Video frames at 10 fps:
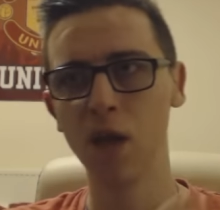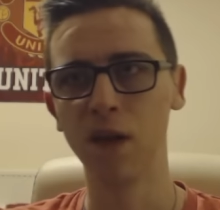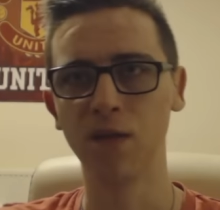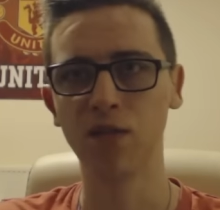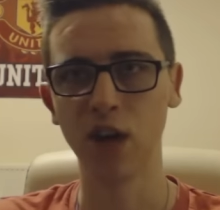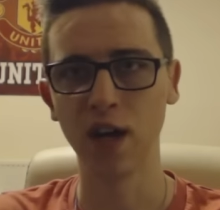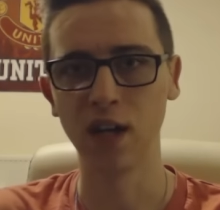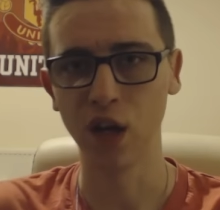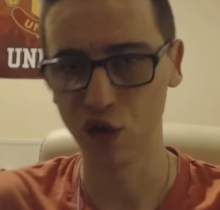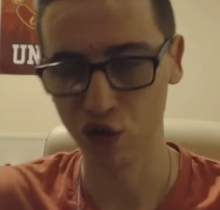They've
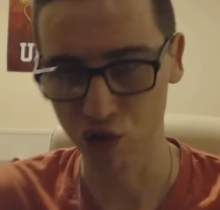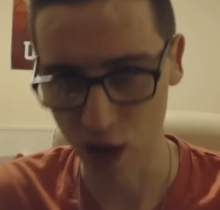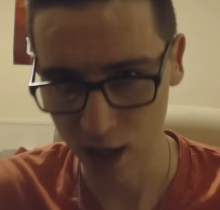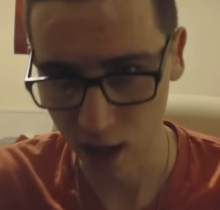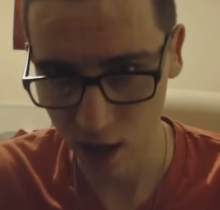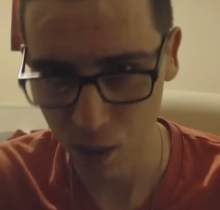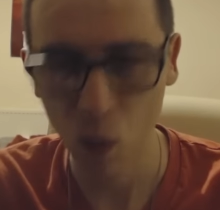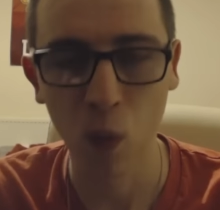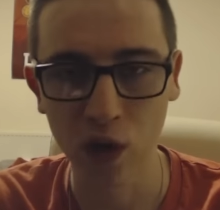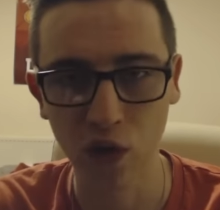signed a striker,
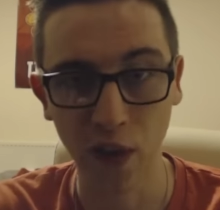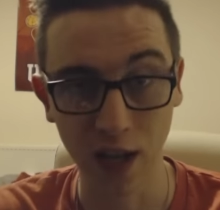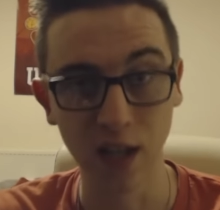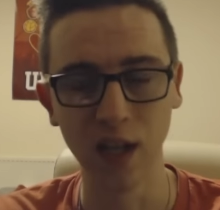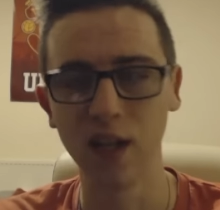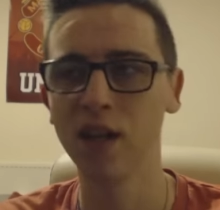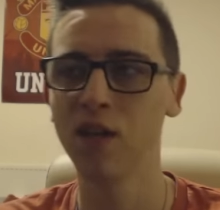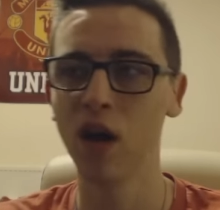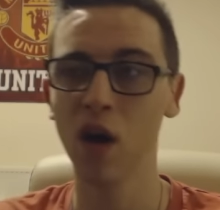which they needed.